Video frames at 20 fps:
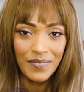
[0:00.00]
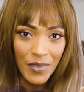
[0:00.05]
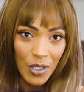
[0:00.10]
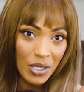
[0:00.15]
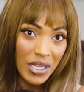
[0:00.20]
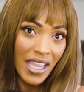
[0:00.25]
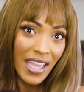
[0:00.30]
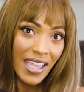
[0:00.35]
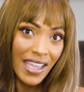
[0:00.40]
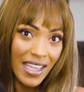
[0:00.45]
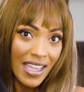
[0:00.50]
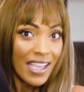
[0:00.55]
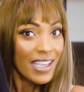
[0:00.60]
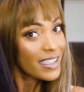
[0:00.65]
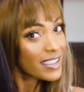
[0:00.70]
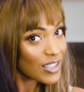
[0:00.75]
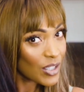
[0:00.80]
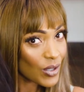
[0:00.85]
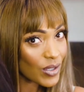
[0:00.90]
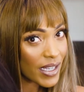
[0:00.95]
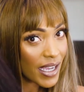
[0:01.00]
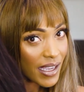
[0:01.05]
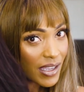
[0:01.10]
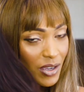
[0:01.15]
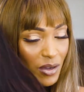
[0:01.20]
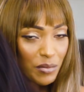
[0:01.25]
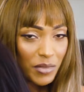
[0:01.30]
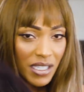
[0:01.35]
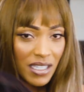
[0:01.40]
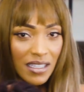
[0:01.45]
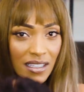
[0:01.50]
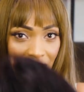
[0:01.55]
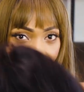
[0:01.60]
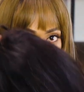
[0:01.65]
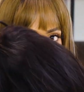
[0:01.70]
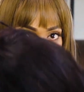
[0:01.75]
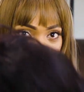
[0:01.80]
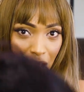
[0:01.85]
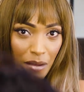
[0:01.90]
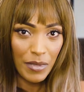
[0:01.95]
Okay, so Naomi
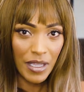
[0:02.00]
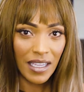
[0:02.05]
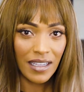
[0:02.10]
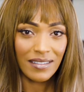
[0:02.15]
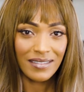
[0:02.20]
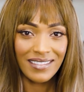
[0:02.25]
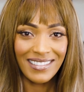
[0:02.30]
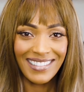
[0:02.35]
is coming.